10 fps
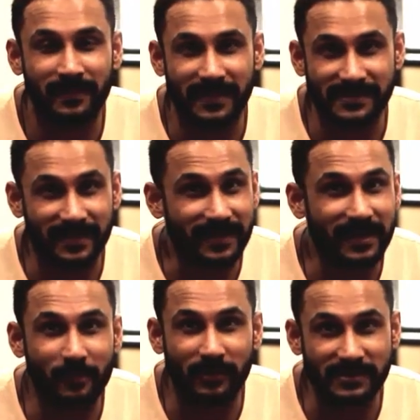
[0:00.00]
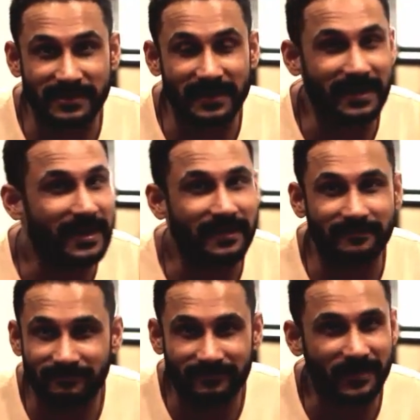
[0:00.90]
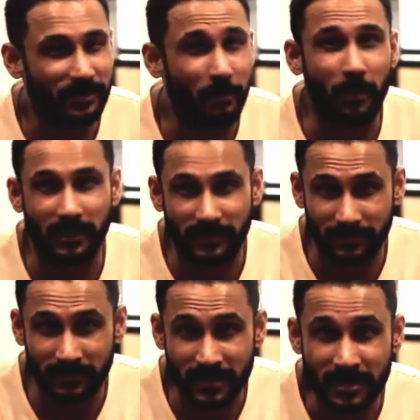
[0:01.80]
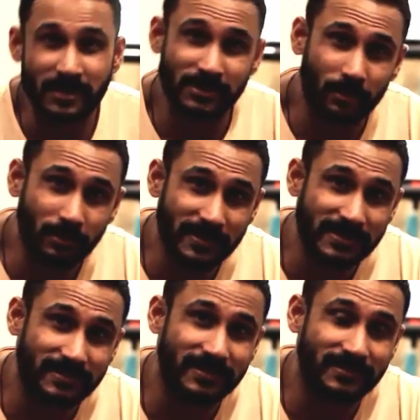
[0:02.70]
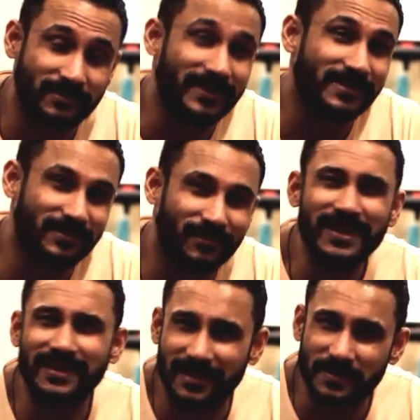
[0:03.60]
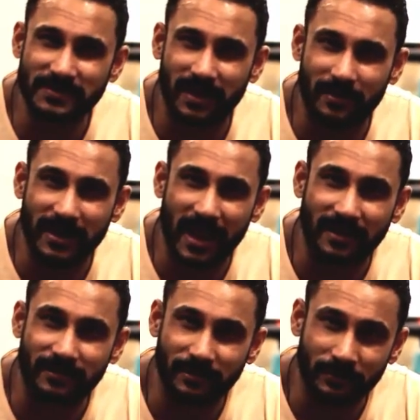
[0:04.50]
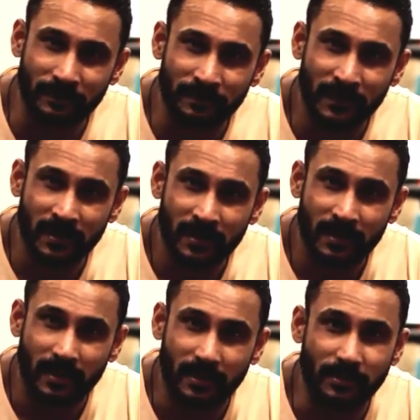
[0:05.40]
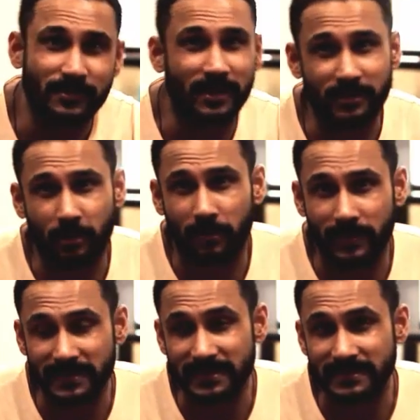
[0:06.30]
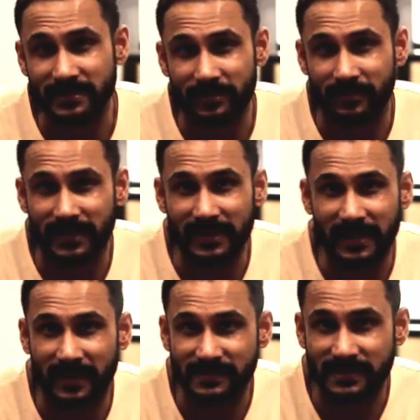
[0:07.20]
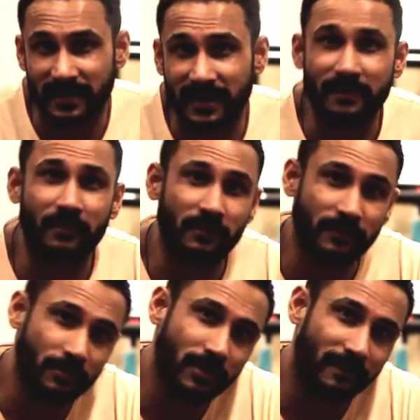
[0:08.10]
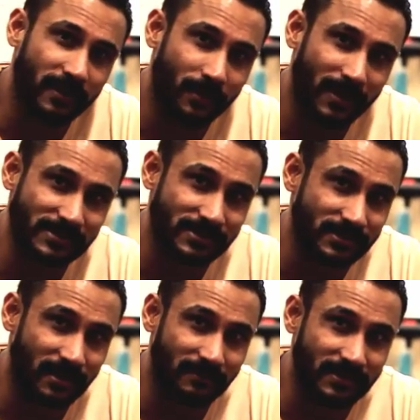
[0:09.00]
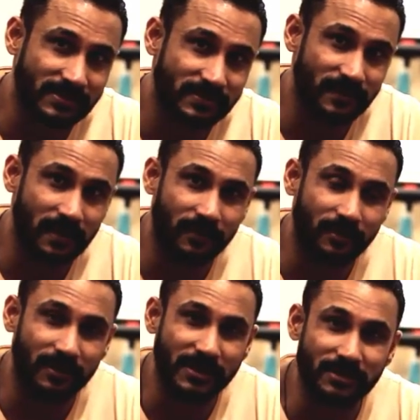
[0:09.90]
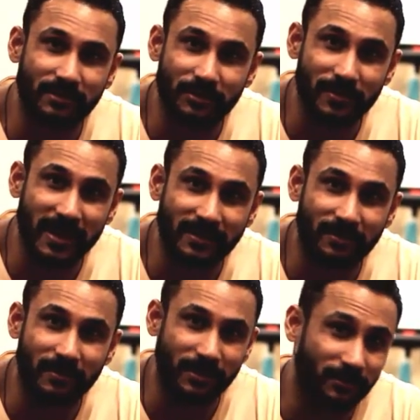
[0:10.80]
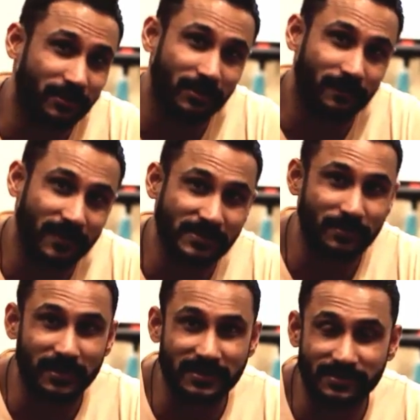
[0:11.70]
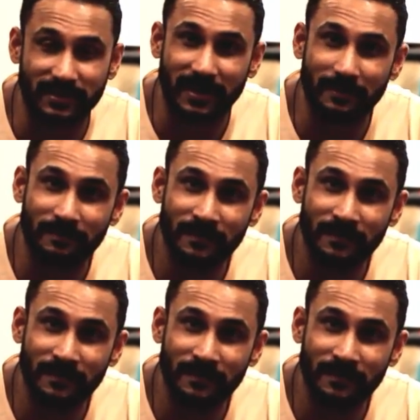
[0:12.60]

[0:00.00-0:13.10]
aesthetically want to stay lean, you don't want to. So I hope these 3 tips come in handy to you. You try to incorporate this into your daily lifestyle. Anyone of you who have any questions around this, feel free to reach out to me either on my YouTube, Facebook, Instagram.